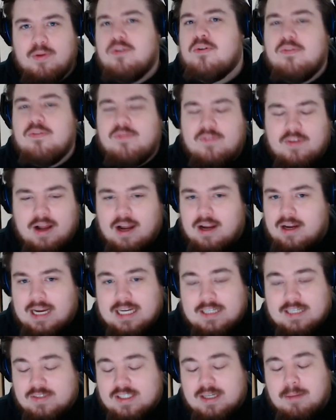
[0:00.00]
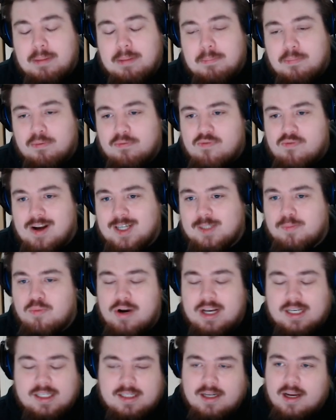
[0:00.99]
or I guess for some people Fresh
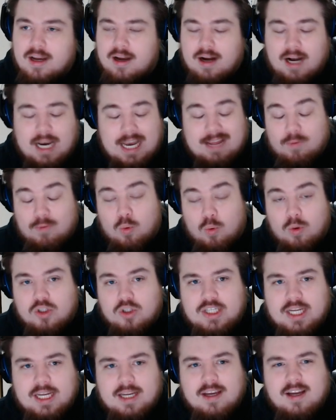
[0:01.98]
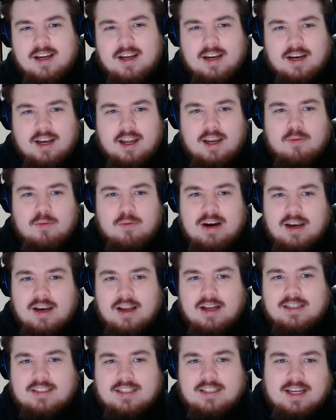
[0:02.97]
Prince, I never watched it, like you
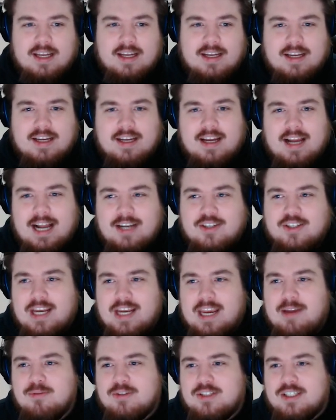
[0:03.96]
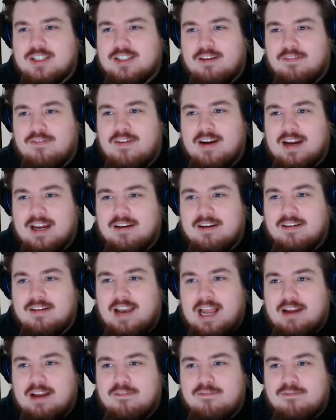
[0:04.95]
realise that actually he was just a fucking
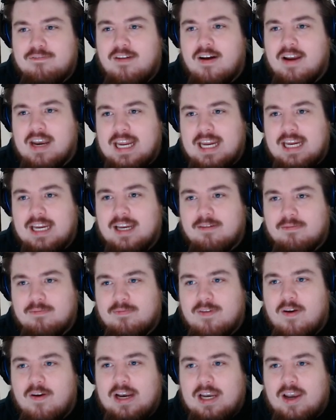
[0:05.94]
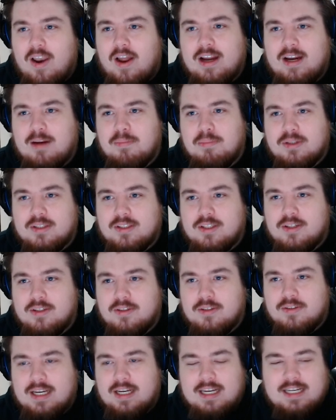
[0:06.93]
like funny, very likeable
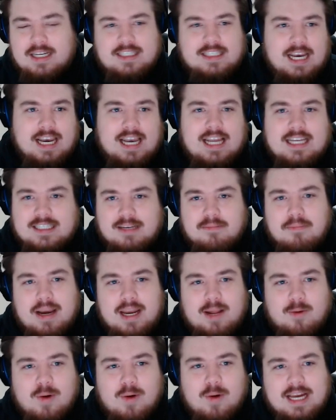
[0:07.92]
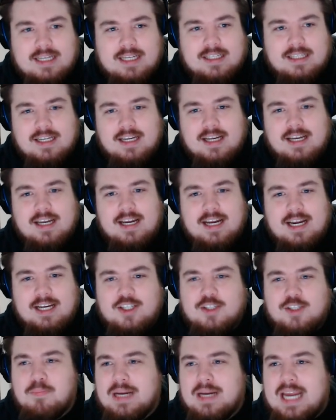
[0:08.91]
dude, and he still is in many ways. He
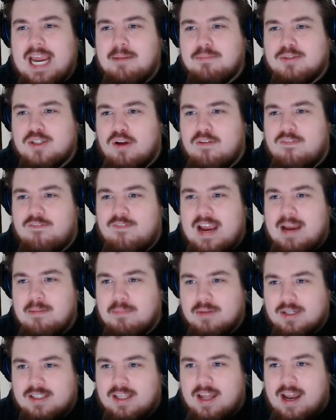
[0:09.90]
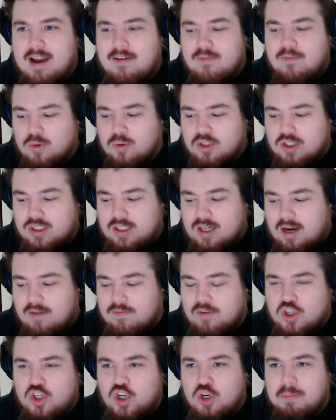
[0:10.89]
just became so famous that everyone just kind
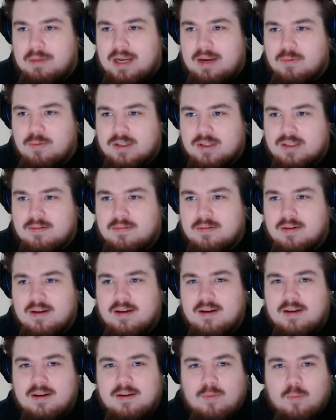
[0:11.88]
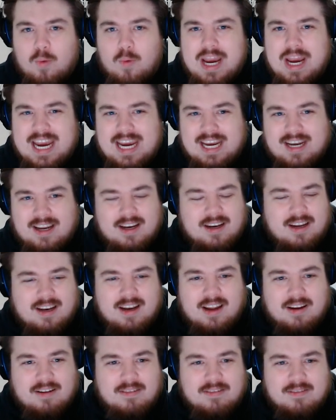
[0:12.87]
of assumed he was weird. I don't
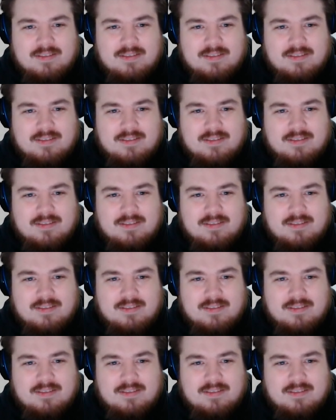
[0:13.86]
know.